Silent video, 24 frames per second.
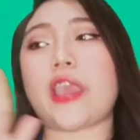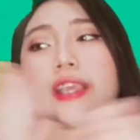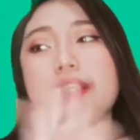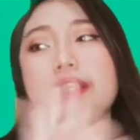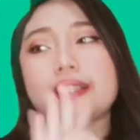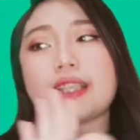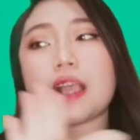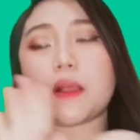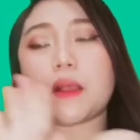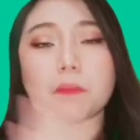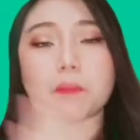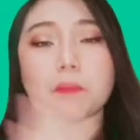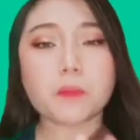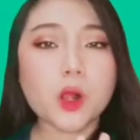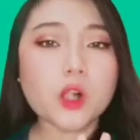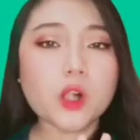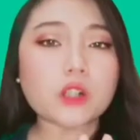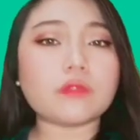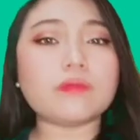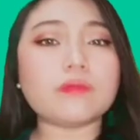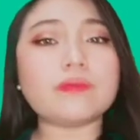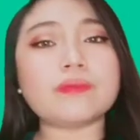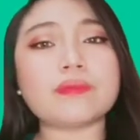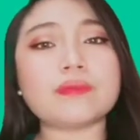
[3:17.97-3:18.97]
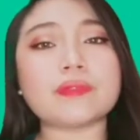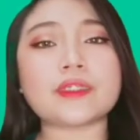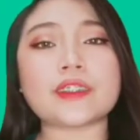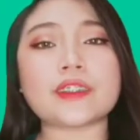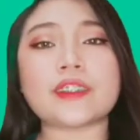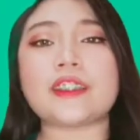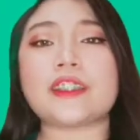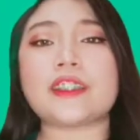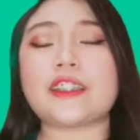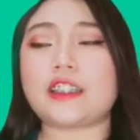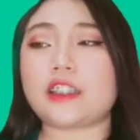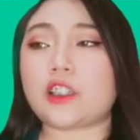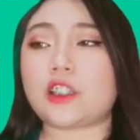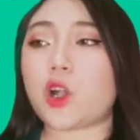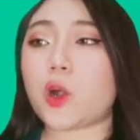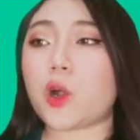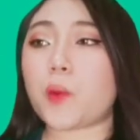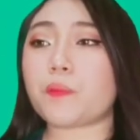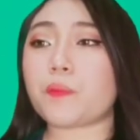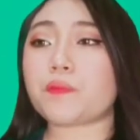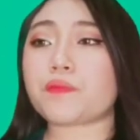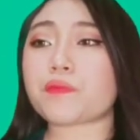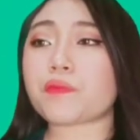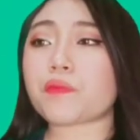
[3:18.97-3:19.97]
law of acceleration?
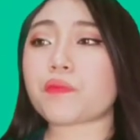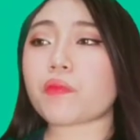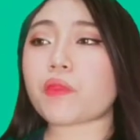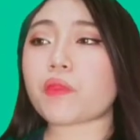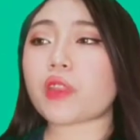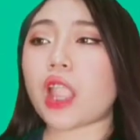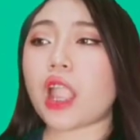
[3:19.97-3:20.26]
Example.